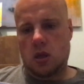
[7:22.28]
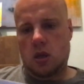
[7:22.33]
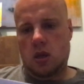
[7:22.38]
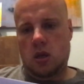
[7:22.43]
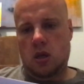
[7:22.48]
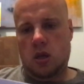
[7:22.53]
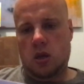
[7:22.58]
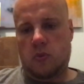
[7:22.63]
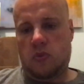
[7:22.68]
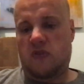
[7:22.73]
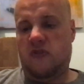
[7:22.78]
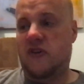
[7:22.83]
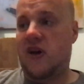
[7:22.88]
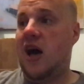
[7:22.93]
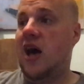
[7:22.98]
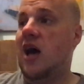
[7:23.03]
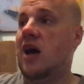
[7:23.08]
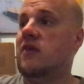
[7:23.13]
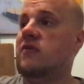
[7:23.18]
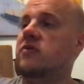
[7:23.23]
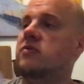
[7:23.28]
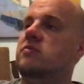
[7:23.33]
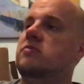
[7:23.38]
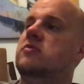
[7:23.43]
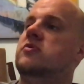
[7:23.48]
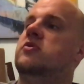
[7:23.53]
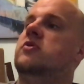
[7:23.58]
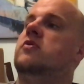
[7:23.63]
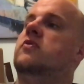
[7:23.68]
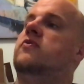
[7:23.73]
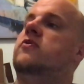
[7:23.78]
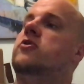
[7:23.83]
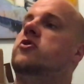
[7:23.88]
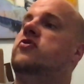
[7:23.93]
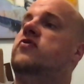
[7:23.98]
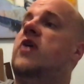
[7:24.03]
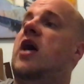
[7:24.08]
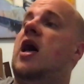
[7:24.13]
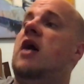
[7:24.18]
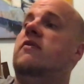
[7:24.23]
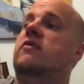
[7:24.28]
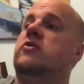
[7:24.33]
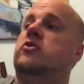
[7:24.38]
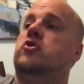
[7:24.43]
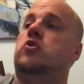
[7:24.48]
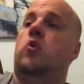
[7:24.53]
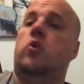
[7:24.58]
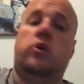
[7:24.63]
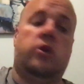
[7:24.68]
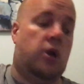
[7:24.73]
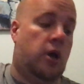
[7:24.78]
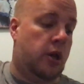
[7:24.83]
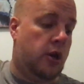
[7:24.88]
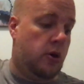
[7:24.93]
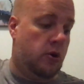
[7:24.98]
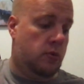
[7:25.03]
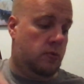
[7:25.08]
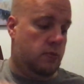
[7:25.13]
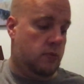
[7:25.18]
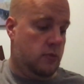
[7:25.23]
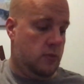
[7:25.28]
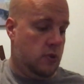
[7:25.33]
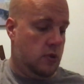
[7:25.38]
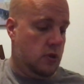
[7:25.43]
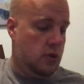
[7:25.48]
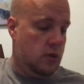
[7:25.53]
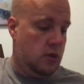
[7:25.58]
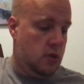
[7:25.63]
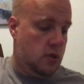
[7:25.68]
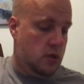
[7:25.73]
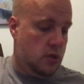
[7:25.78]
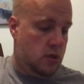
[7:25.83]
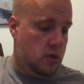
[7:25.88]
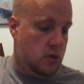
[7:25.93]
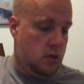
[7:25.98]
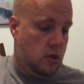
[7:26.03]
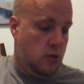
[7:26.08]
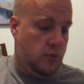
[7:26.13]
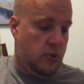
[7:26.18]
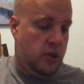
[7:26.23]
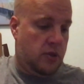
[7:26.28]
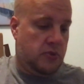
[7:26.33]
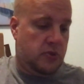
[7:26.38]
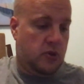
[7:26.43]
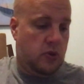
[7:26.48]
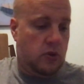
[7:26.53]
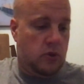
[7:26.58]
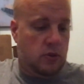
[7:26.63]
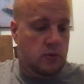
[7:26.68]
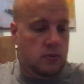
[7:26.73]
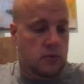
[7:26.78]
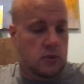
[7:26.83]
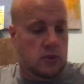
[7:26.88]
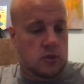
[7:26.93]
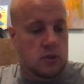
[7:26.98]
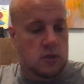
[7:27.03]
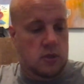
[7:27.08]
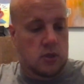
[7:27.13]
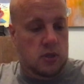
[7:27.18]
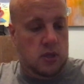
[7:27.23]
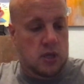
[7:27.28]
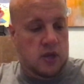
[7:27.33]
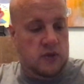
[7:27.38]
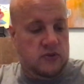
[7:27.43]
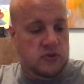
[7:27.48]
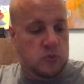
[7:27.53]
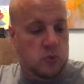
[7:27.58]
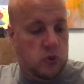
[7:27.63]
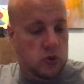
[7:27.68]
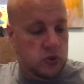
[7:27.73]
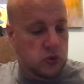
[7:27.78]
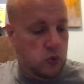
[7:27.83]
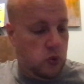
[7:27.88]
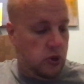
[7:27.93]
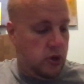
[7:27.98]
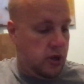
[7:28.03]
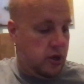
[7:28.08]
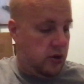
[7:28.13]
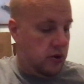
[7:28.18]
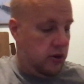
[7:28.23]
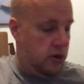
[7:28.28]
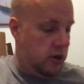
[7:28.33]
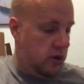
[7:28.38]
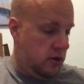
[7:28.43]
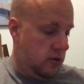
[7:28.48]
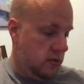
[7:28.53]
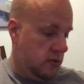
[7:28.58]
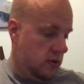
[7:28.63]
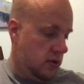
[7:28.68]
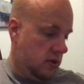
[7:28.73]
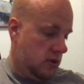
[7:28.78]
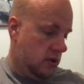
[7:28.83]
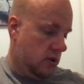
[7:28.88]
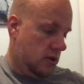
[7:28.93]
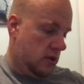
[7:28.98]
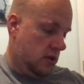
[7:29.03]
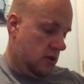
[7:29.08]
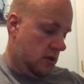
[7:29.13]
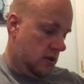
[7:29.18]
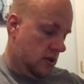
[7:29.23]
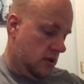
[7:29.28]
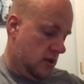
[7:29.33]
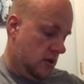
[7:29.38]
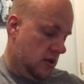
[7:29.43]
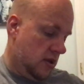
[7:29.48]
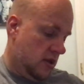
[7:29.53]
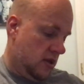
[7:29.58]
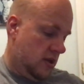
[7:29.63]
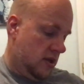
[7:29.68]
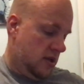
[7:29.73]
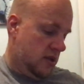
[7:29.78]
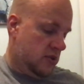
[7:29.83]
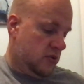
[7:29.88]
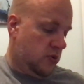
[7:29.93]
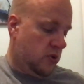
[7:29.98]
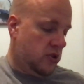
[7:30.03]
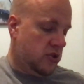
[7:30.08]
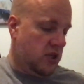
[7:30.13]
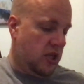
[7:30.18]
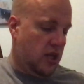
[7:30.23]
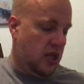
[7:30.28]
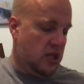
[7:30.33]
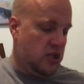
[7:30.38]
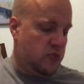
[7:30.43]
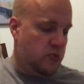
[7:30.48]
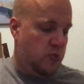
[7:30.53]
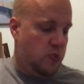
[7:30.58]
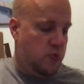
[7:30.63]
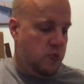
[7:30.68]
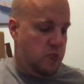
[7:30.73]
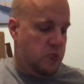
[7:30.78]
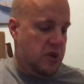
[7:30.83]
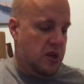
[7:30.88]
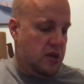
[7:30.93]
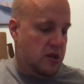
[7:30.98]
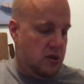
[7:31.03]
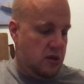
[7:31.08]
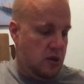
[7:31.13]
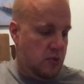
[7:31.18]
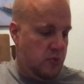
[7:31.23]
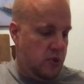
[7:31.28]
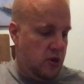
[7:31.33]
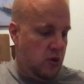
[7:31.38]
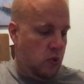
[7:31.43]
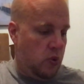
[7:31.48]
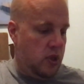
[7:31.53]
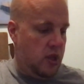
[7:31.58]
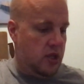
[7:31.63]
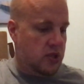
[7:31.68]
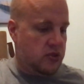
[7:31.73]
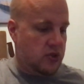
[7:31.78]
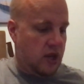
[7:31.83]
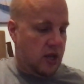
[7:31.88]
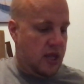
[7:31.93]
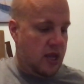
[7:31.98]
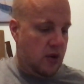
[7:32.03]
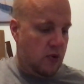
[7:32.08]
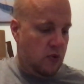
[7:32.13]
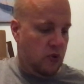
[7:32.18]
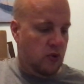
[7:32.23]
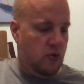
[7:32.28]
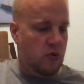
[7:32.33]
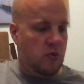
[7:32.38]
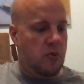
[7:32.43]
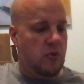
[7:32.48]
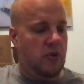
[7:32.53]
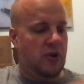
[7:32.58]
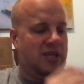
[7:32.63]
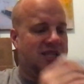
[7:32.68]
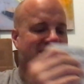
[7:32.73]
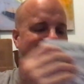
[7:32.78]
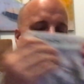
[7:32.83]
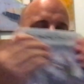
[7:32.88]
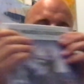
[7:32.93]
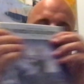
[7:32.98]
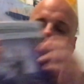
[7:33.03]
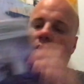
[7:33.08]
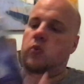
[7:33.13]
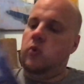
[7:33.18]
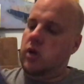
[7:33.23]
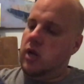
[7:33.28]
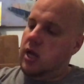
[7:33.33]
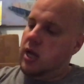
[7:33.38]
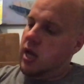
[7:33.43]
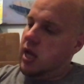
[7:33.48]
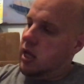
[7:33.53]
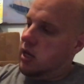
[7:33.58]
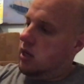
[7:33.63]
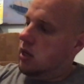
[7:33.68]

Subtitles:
number 5. So first 5 of Sword Daughter. Oh, it keeps going. Got some more Sword Daughter in here. So it's like it's been a week, so I can't really remember exactly what I got.